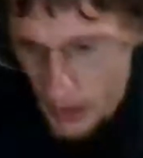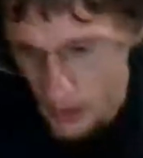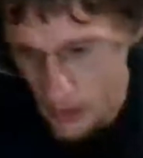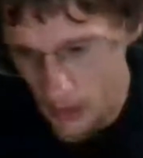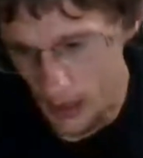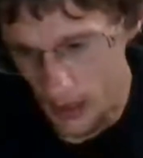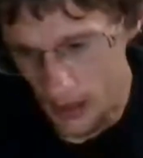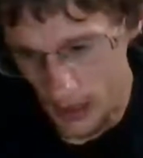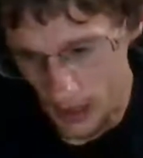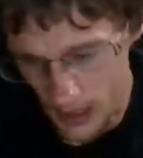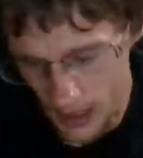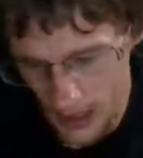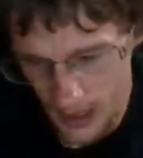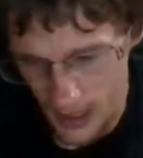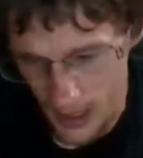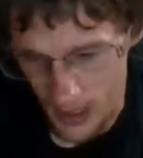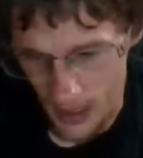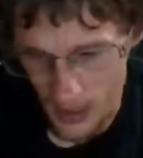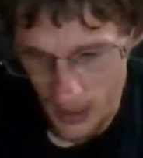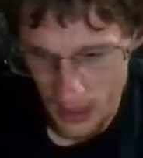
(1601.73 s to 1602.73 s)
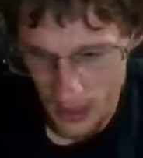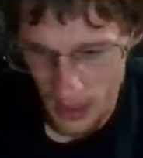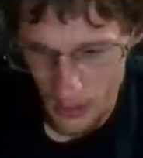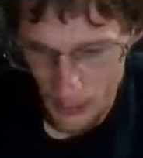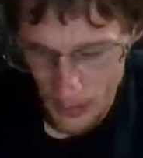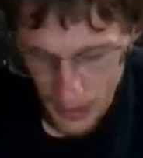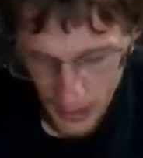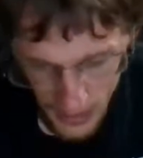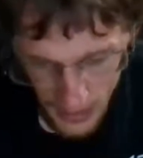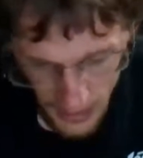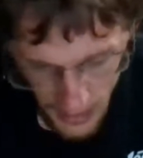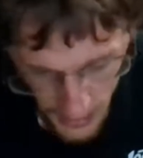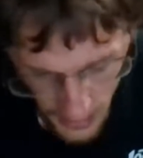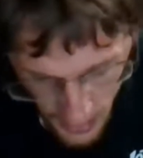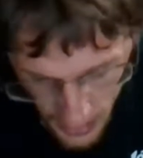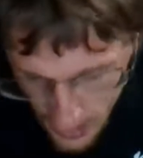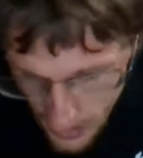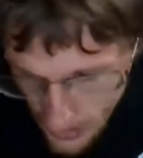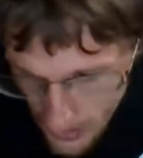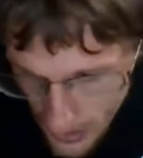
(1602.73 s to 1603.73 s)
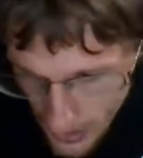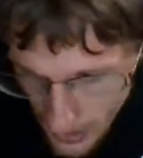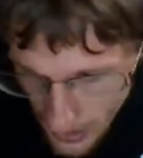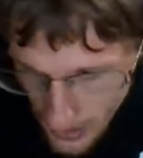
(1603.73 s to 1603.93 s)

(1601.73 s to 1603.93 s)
address, I guess I could type that in there because